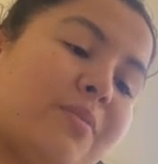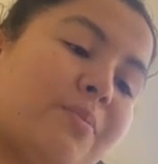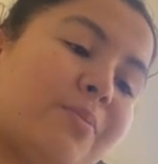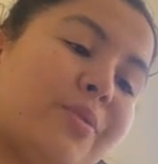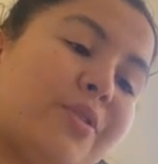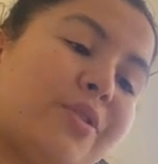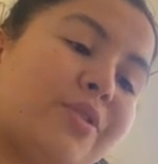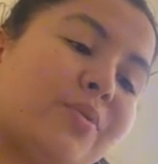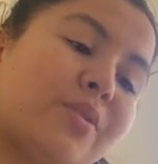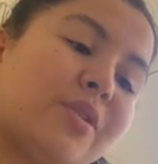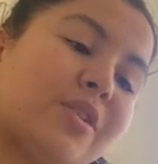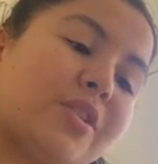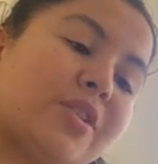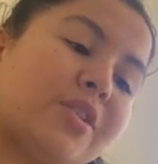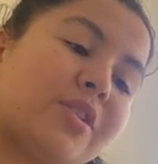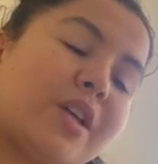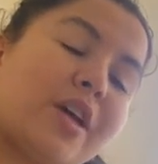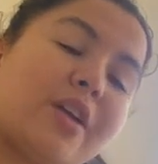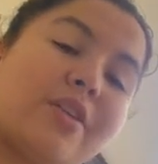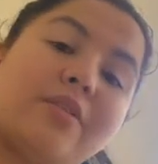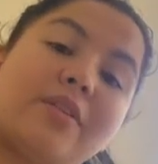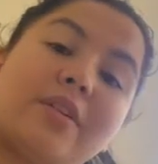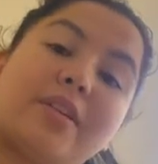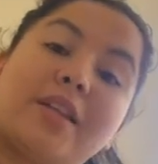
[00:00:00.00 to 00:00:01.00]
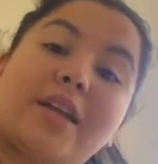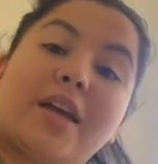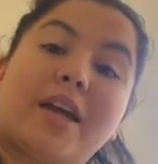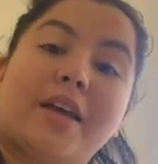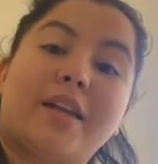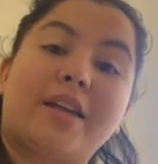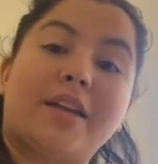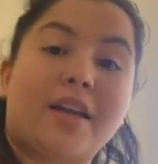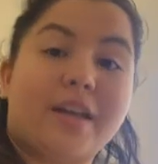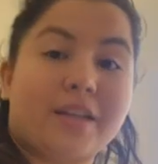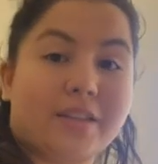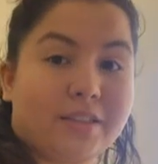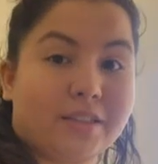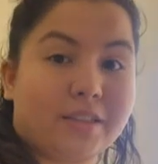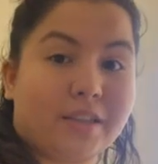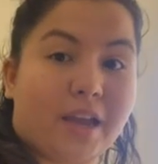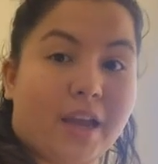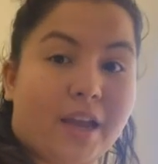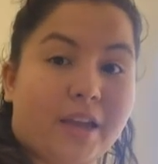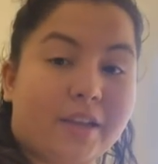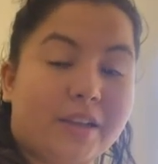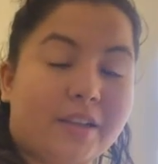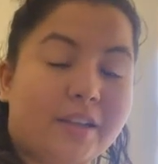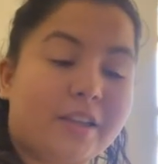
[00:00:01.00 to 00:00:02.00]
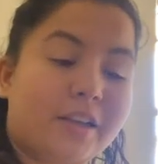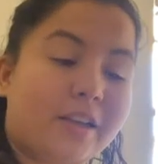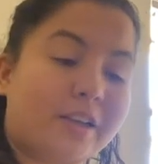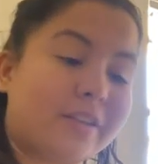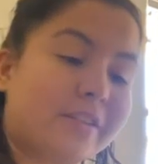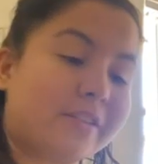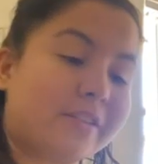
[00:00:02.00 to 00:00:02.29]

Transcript: between Shadow Clan and Sky Clan.